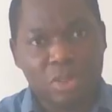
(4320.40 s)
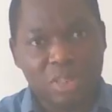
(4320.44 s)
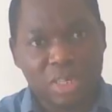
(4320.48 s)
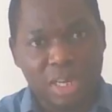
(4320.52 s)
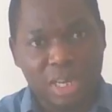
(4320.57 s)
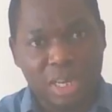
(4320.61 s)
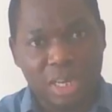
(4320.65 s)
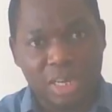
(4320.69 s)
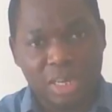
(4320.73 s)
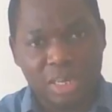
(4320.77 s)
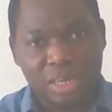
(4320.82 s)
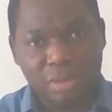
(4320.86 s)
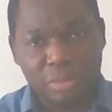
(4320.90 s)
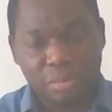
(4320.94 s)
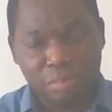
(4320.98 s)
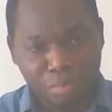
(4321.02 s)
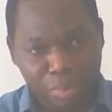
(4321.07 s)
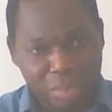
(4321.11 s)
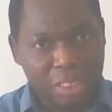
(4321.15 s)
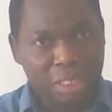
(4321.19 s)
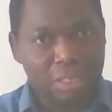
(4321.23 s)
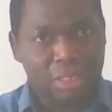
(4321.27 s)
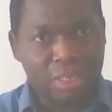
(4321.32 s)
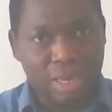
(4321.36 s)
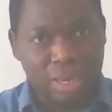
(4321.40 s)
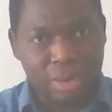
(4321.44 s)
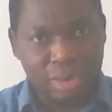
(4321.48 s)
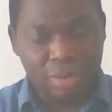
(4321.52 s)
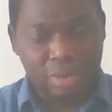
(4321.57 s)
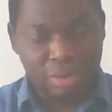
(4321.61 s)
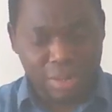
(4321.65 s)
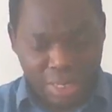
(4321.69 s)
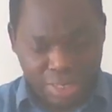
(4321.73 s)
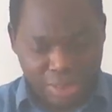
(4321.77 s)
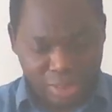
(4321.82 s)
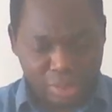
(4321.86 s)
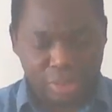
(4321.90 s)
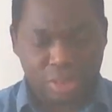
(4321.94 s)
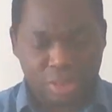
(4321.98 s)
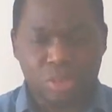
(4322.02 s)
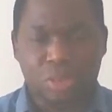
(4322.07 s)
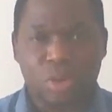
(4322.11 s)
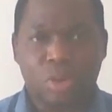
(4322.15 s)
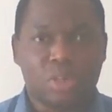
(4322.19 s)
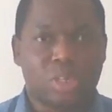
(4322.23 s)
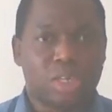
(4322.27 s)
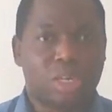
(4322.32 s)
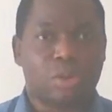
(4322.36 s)
other
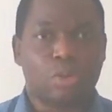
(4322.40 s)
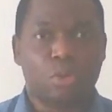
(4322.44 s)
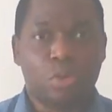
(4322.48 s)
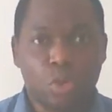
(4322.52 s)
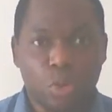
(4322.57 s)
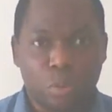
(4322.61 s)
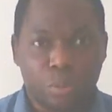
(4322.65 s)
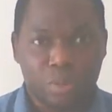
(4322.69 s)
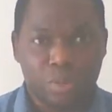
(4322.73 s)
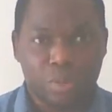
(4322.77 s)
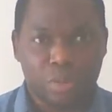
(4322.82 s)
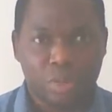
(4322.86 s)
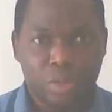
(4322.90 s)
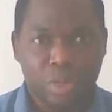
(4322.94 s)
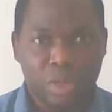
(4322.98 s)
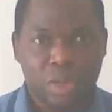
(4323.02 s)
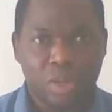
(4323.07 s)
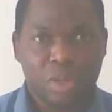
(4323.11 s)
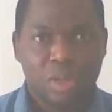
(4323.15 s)
races, other group,